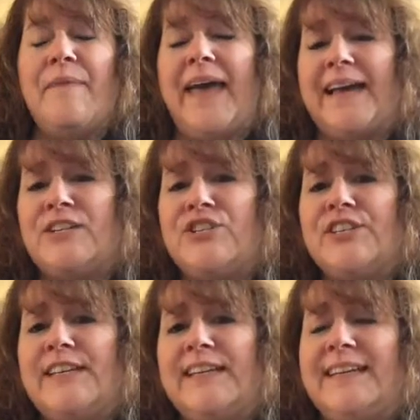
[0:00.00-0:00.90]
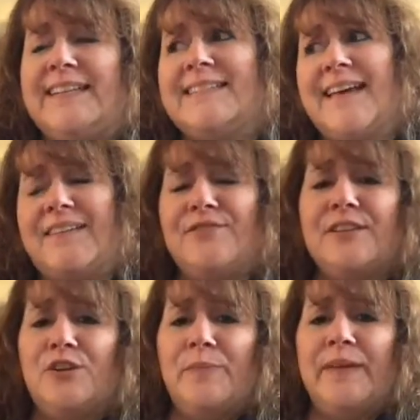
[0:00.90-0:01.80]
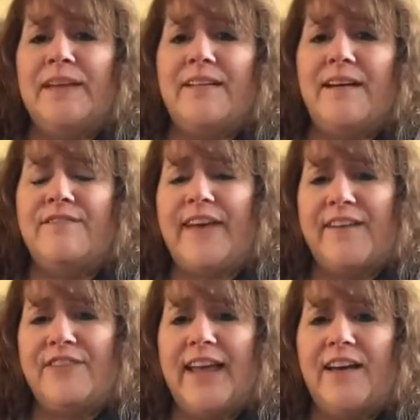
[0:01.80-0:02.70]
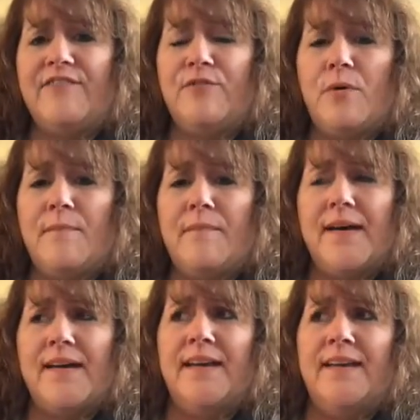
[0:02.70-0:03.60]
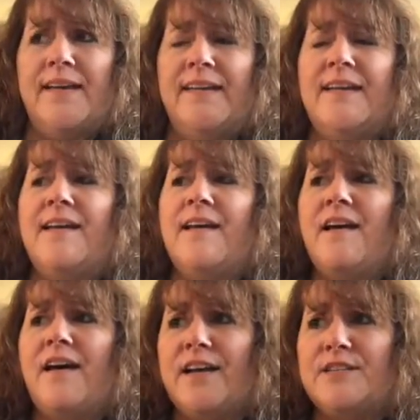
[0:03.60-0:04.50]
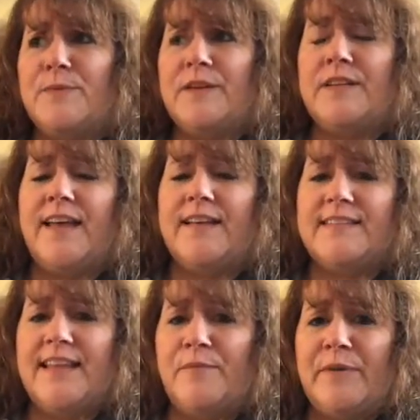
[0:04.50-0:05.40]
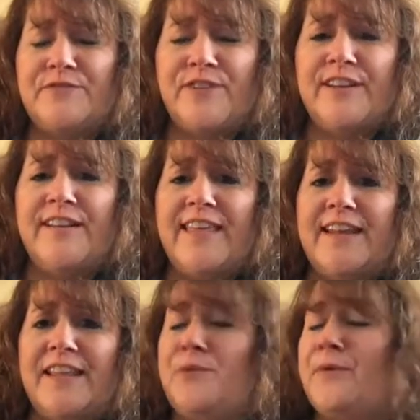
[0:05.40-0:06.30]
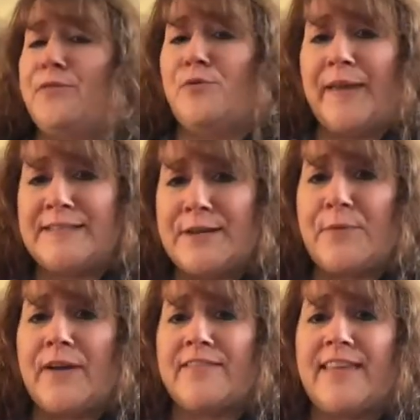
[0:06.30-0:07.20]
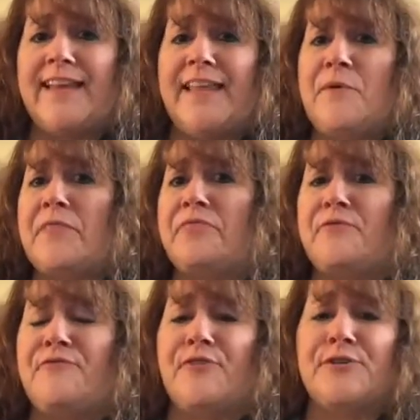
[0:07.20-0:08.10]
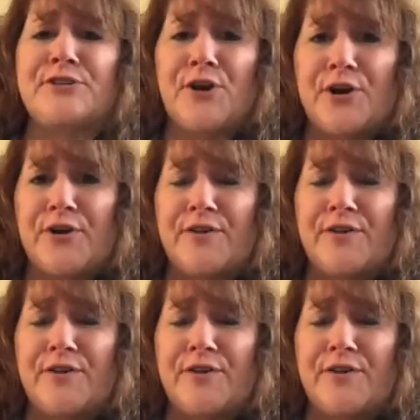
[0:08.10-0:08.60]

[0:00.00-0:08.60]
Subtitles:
Actually, it's kind of a little bit of half and half. My husband has a best friend that he went through basic with, and he went through first